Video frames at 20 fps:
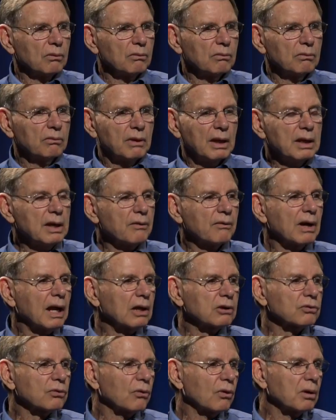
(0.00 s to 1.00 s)
they never
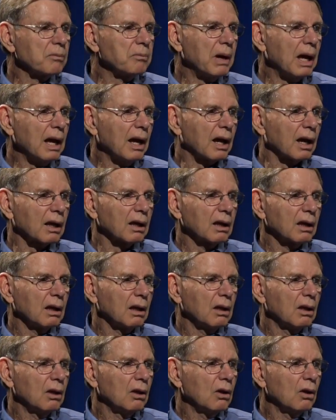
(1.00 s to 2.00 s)
ask for it back.
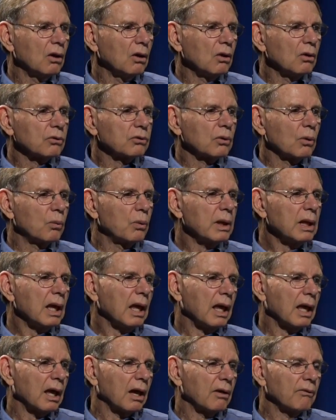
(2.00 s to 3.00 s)
So we
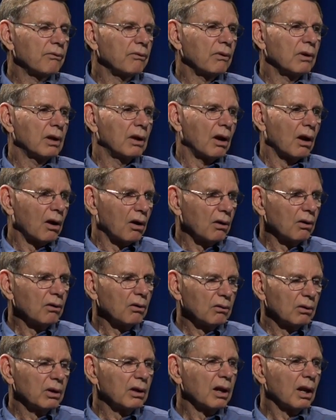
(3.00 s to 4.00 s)
have in
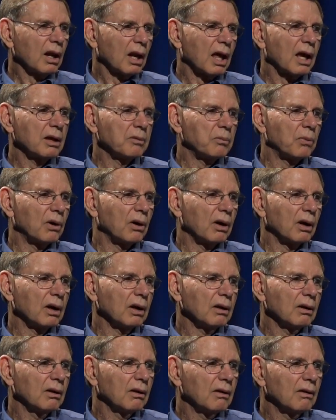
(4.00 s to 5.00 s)
our little
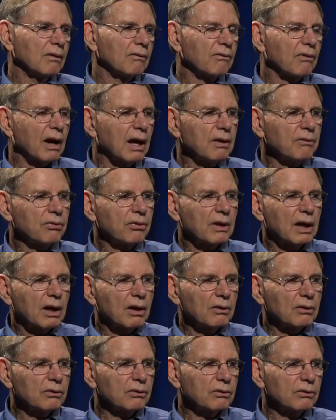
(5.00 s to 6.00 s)
library
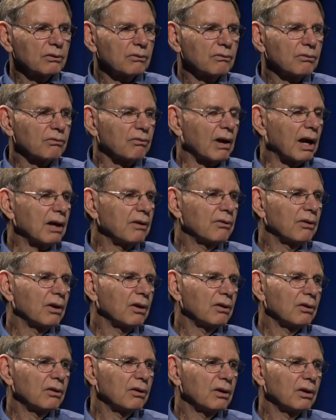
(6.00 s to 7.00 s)

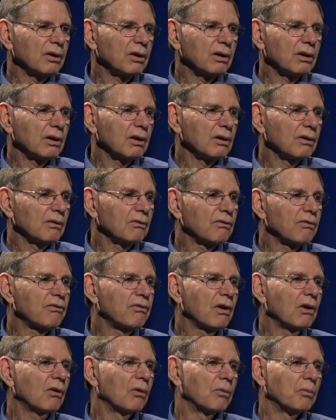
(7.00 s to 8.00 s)
5,500
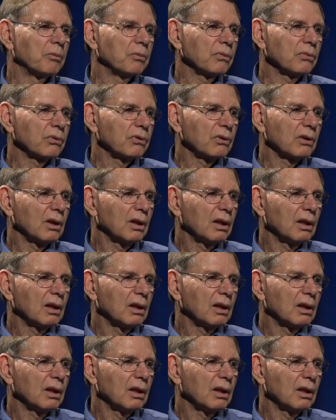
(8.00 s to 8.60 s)
films